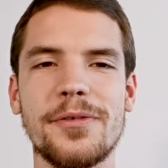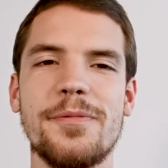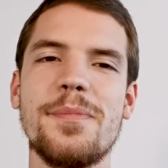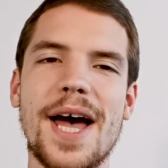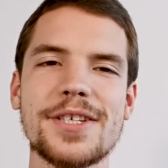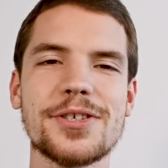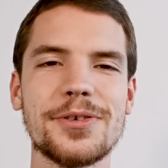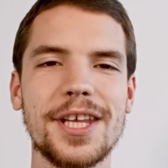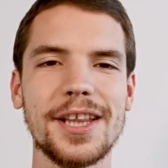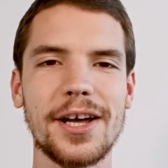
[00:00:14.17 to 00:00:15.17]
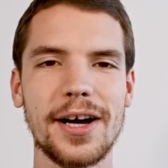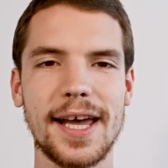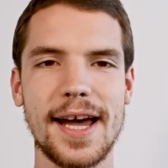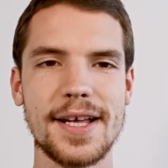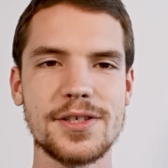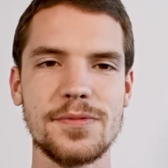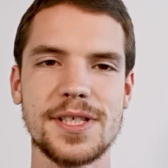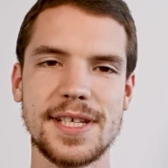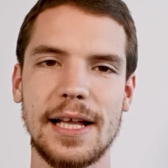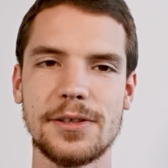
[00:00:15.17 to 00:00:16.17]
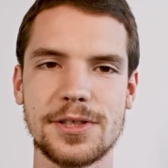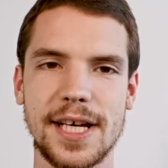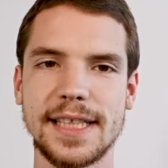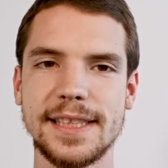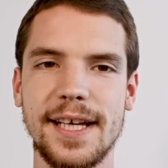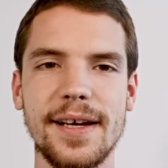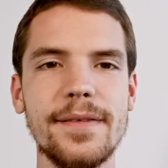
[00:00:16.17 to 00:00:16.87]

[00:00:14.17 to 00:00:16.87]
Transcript: of Master TikTok Ads with Seller's Alley.